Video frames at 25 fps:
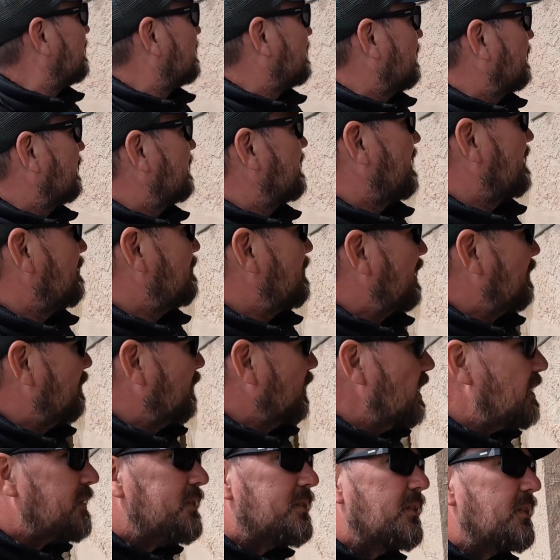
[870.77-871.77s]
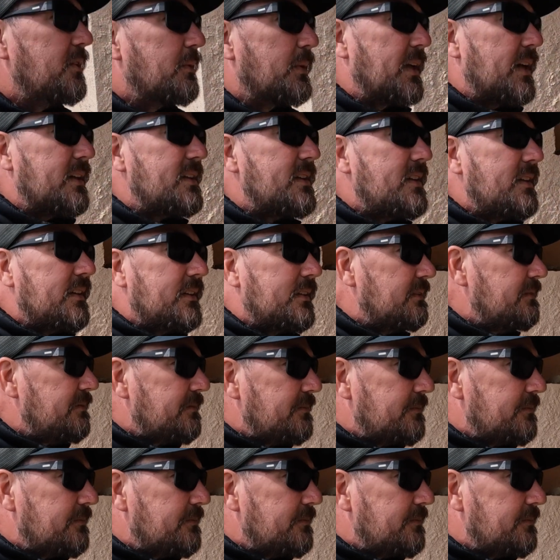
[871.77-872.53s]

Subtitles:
So it's had a bit of work done to it, hasn't it?